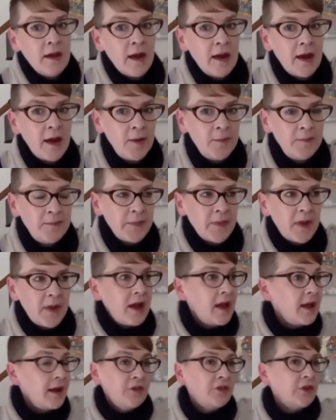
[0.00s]
I
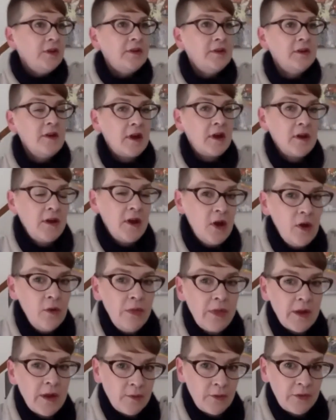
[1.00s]
actually did not
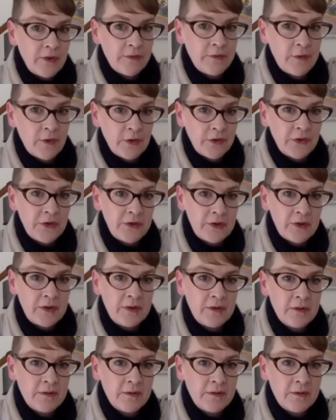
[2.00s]
know that I was the first